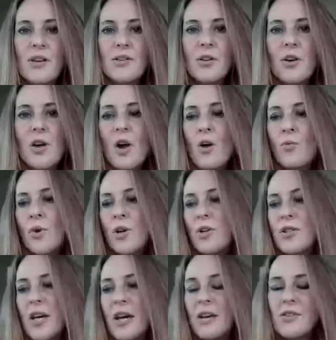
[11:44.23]
So where you've
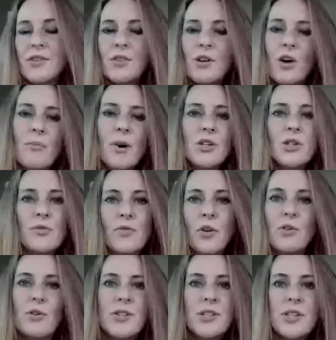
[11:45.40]
taken so much of the
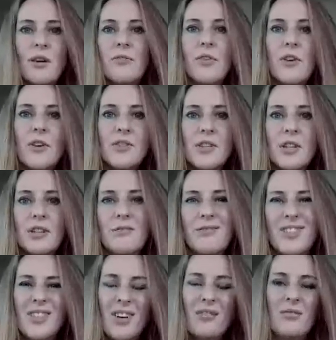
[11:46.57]
good stuff first that
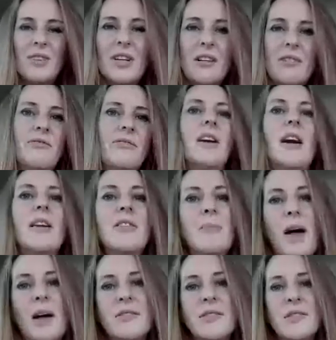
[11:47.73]
you don't really feel like the
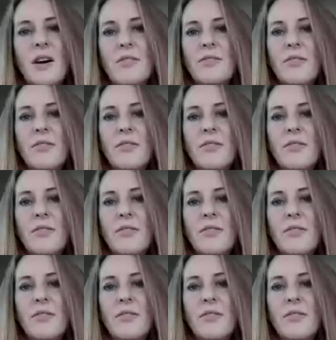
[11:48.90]
bad stuff.